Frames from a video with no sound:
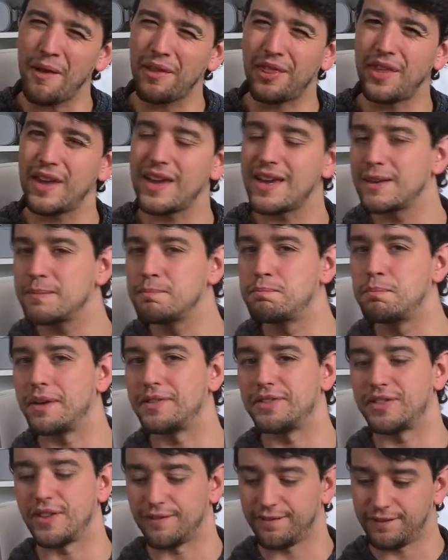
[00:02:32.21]
thing,
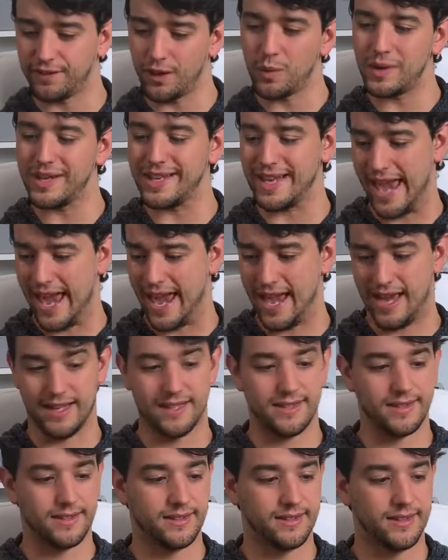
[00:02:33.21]
but the floating
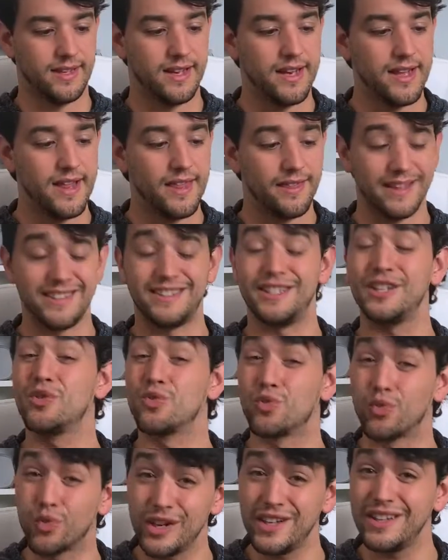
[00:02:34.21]
hands. They did a
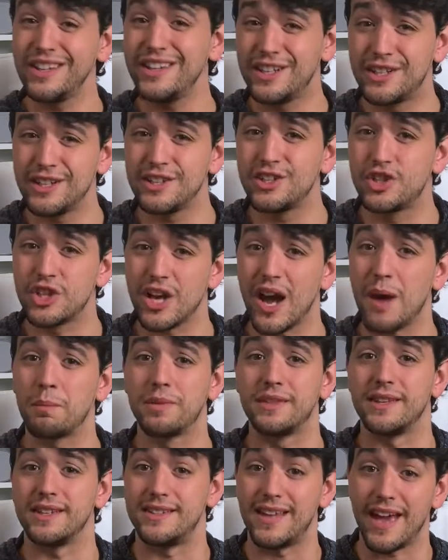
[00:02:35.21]
really good job
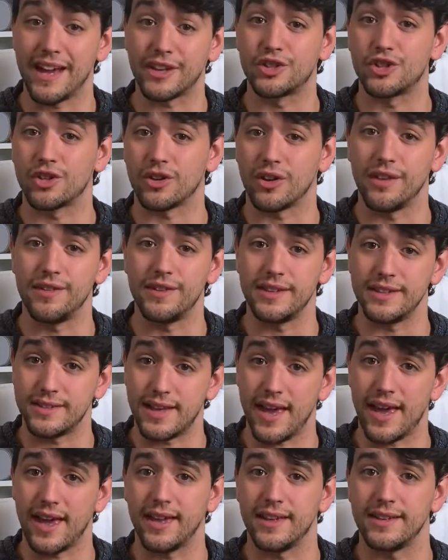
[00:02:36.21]
with the texture on these
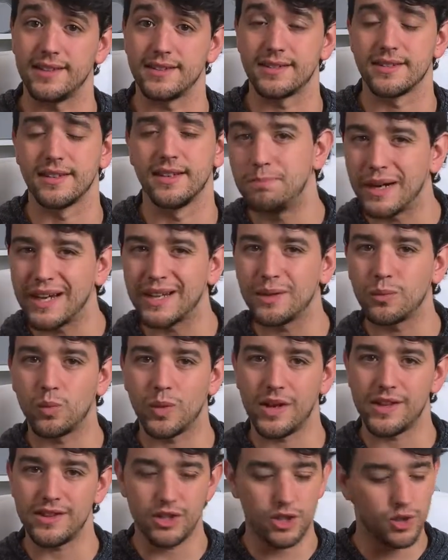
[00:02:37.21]
hands, but
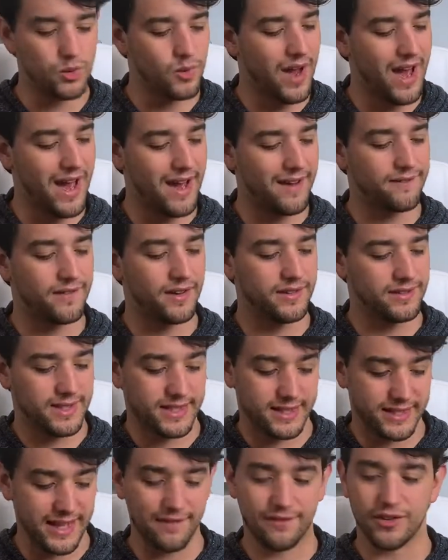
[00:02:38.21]
when you have
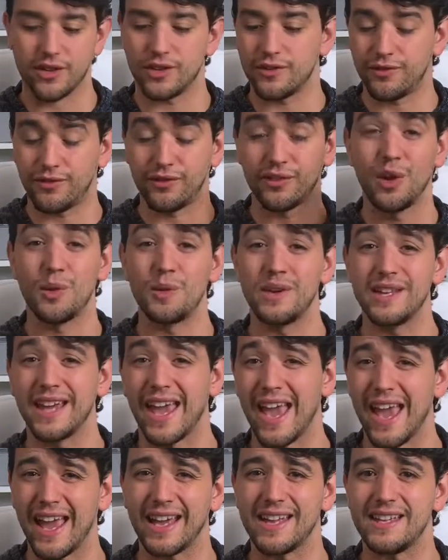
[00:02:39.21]
severed floating
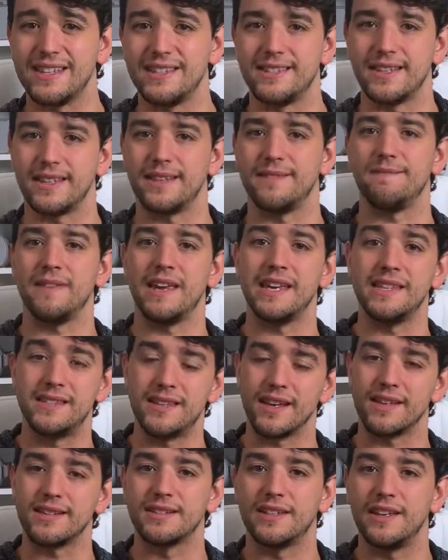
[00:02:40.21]
hands, it
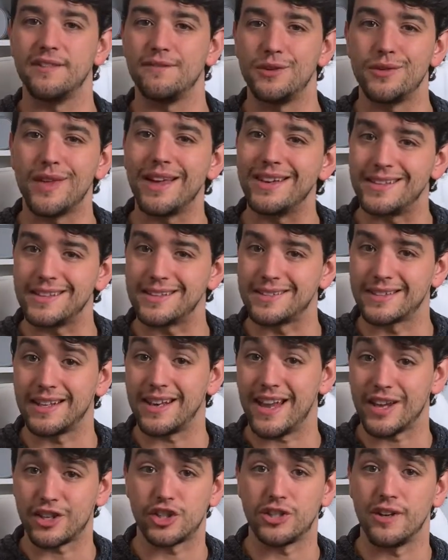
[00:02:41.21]
does give you that
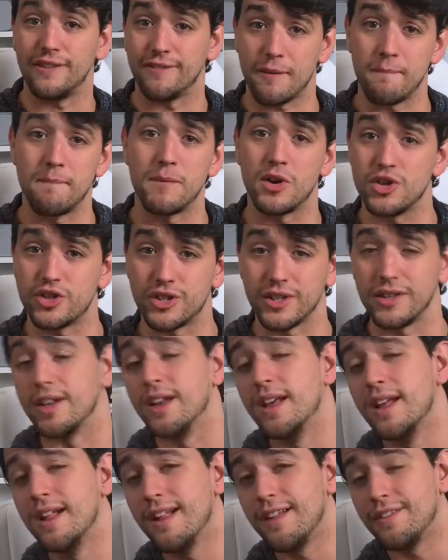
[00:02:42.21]
disconnection of immersion.
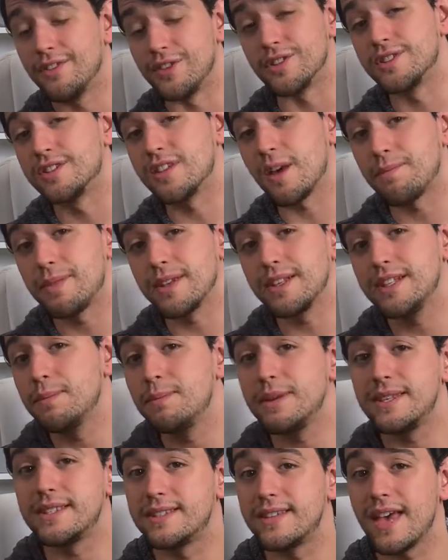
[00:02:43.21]
There's something to
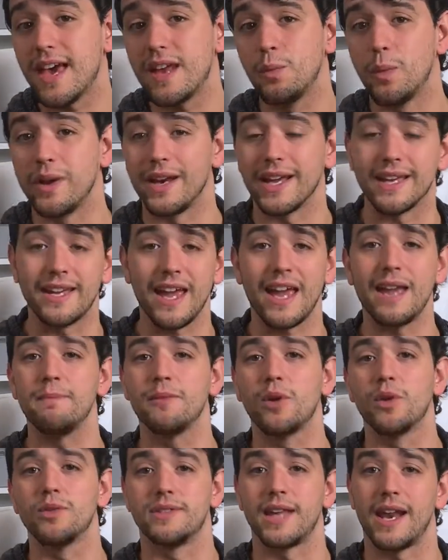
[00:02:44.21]
be said when a game
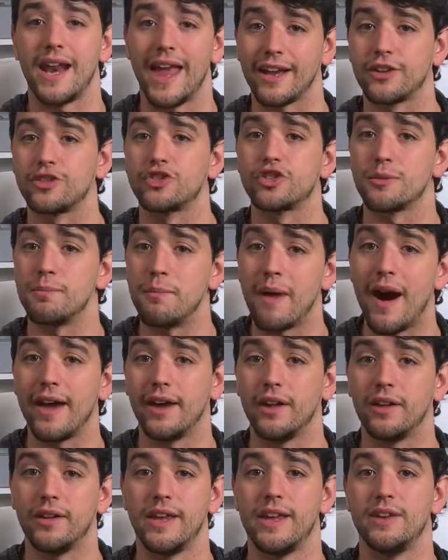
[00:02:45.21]
goes that extra
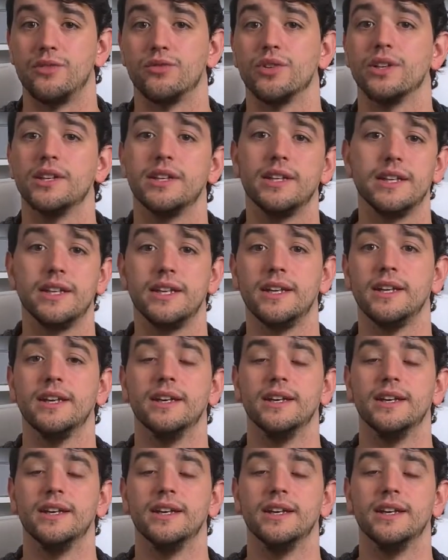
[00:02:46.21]
mile and really